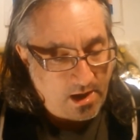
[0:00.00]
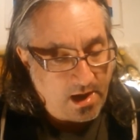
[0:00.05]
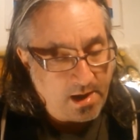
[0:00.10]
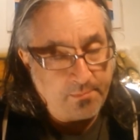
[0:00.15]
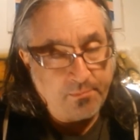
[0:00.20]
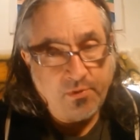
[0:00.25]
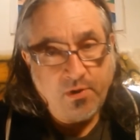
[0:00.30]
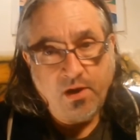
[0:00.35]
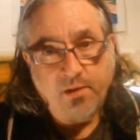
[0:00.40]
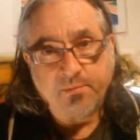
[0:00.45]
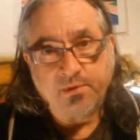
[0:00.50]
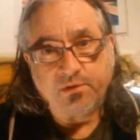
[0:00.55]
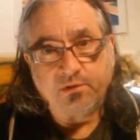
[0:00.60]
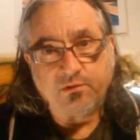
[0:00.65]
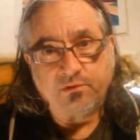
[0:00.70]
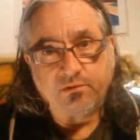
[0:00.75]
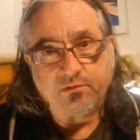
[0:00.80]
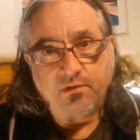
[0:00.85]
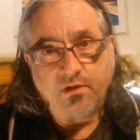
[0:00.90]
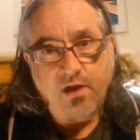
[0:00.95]
I
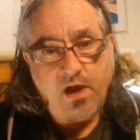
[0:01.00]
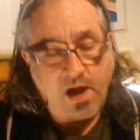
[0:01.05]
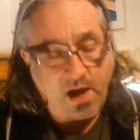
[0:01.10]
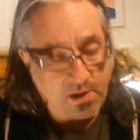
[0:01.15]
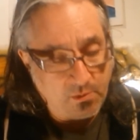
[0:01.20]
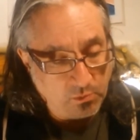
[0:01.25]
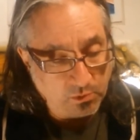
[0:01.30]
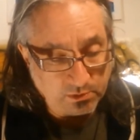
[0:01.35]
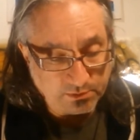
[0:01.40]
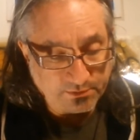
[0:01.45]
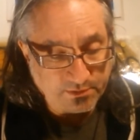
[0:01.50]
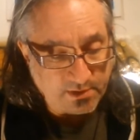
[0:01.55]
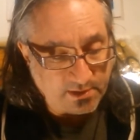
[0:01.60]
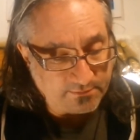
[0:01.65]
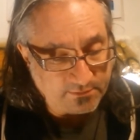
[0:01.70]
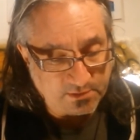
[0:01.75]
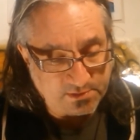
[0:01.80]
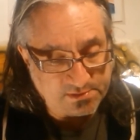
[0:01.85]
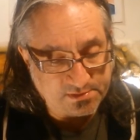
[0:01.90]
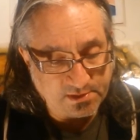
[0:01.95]
promise I will
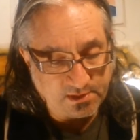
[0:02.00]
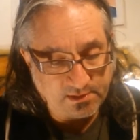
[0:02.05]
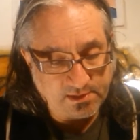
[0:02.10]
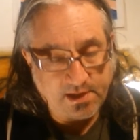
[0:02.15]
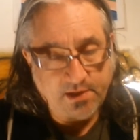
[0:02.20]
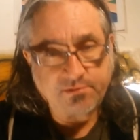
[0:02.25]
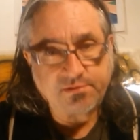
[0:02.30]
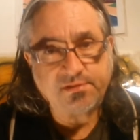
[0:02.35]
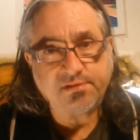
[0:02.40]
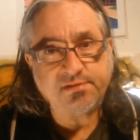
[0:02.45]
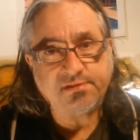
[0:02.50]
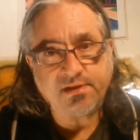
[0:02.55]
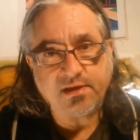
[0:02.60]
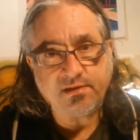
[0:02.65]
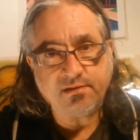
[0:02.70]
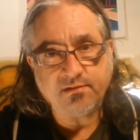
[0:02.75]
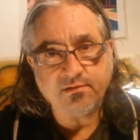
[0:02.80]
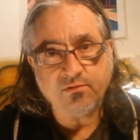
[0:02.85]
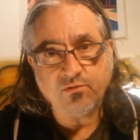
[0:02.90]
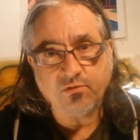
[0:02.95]
never sell out to
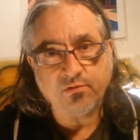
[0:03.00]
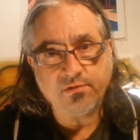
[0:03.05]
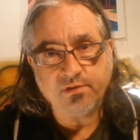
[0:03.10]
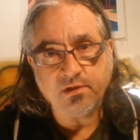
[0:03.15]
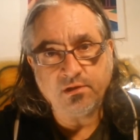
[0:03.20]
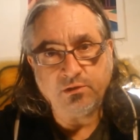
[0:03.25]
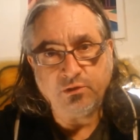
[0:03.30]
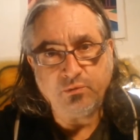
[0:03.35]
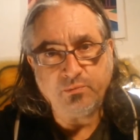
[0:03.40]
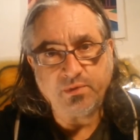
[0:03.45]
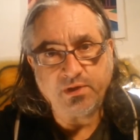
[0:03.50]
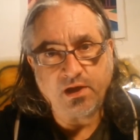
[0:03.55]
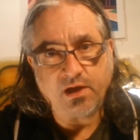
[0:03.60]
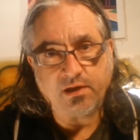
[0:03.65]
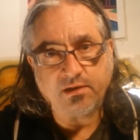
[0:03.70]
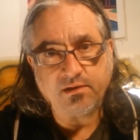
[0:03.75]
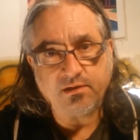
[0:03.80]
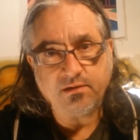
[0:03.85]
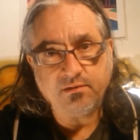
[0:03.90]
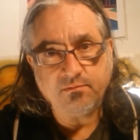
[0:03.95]
Satan or the
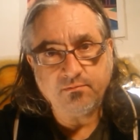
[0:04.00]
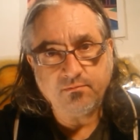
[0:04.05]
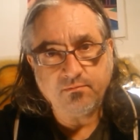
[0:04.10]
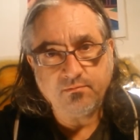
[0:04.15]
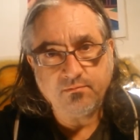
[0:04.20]
Illuminati